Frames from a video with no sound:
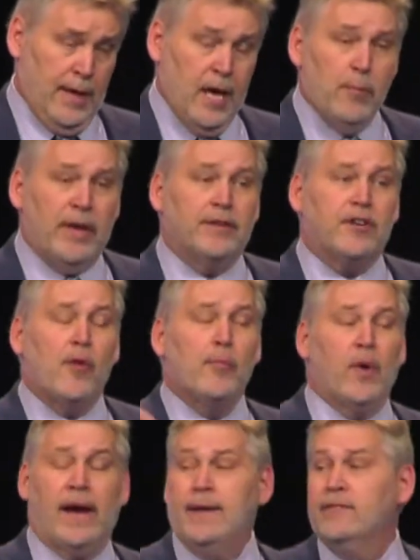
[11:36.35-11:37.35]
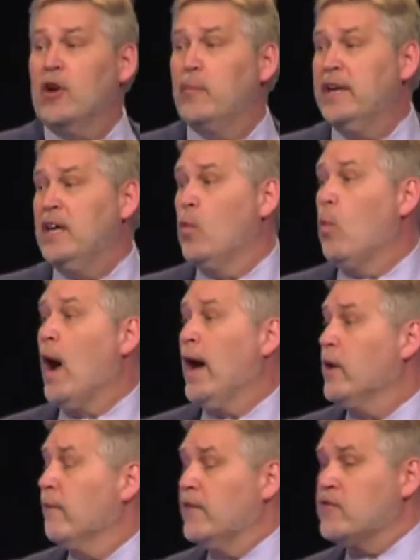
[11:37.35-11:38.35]
Because our brains are being
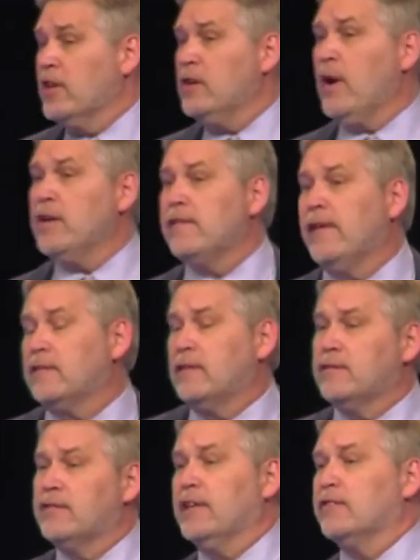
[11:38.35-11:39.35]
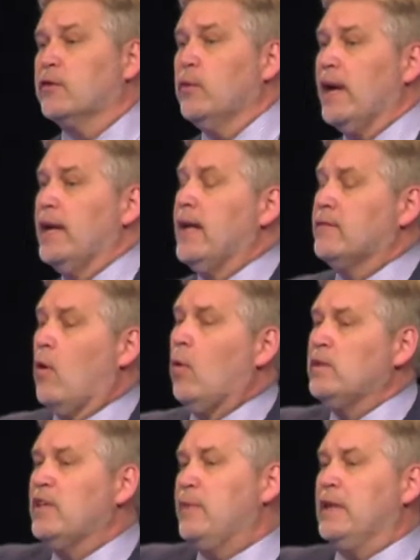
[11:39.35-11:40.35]
wired. The generation that's in 6th grade has
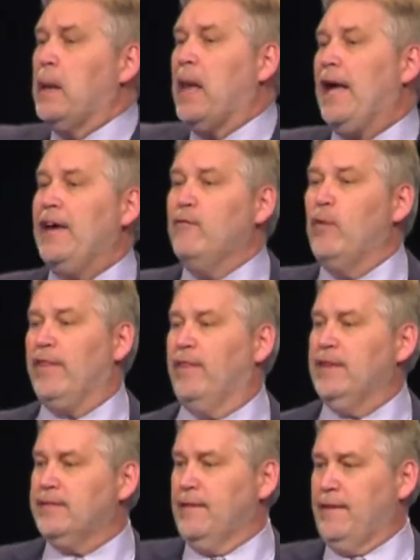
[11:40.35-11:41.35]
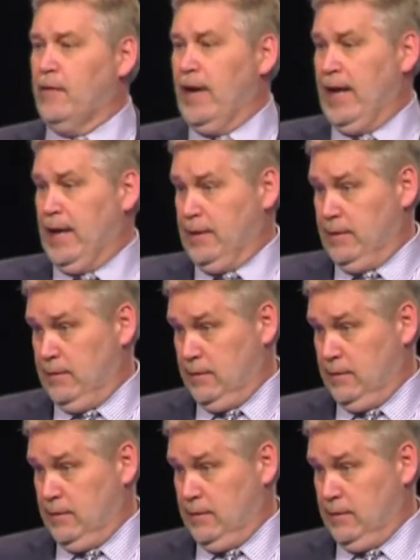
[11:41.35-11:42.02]
only been alive with this in their hand.